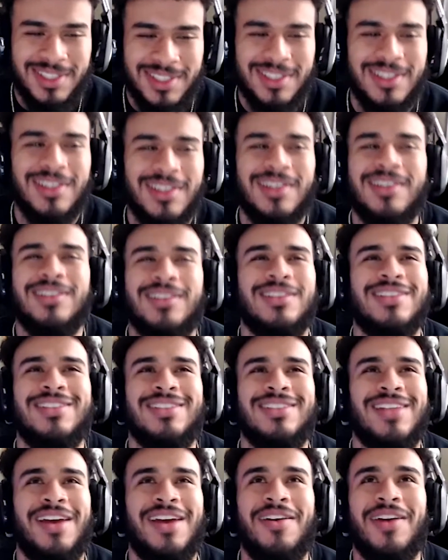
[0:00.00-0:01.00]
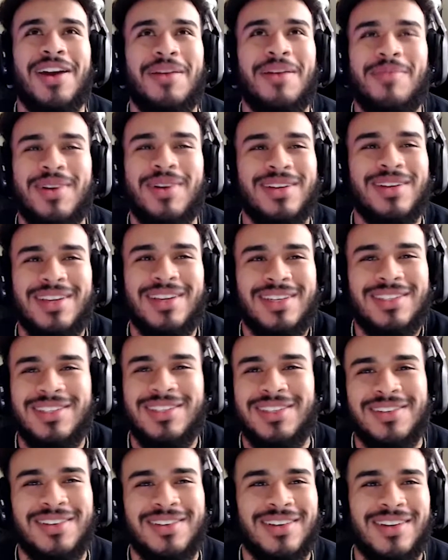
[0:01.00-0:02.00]
like, just staring at my like
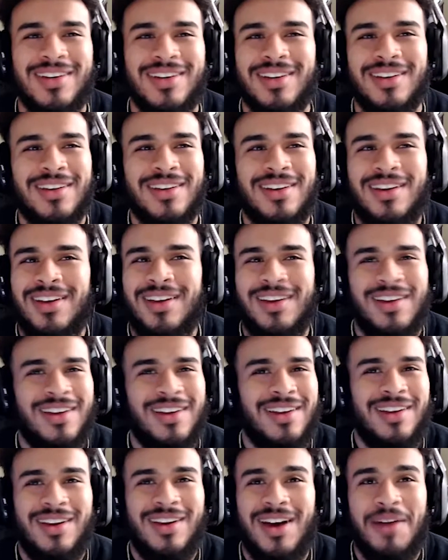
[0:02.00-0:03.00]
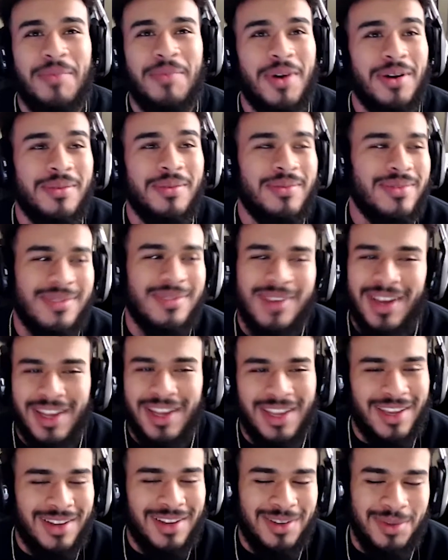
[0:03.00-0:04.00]
ceiling, like I'm up. I
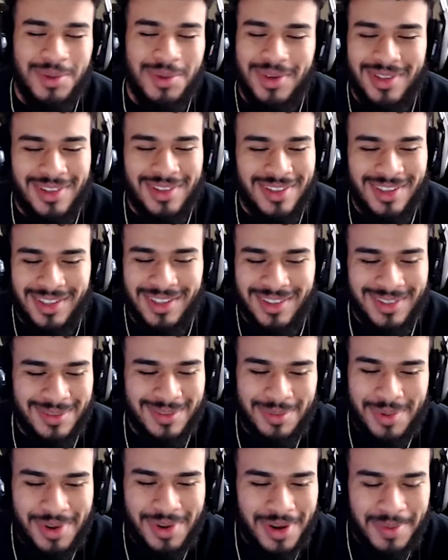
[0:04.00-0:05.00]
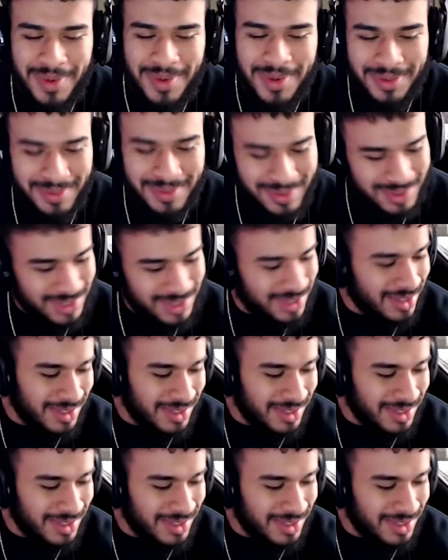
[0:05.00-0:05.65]
can't do anything at this point. I'm up. So